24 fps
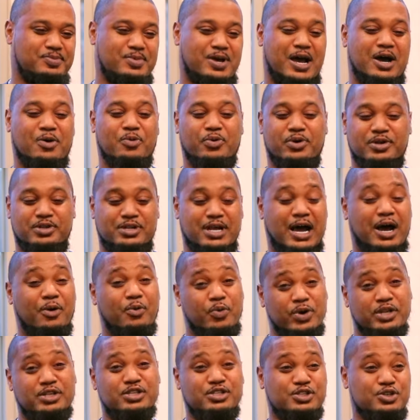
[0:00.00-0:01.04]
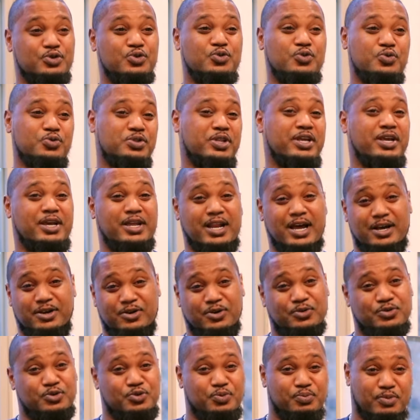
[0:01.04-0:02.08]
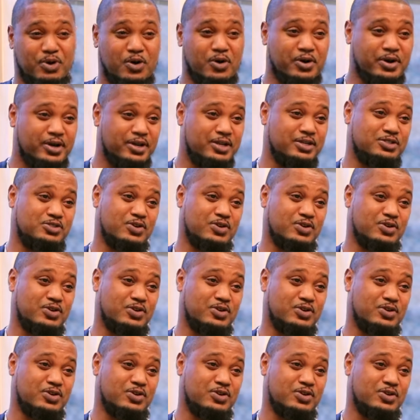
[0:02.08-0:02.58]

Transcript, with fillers: I went I went to school thinking I was gonna do marketing,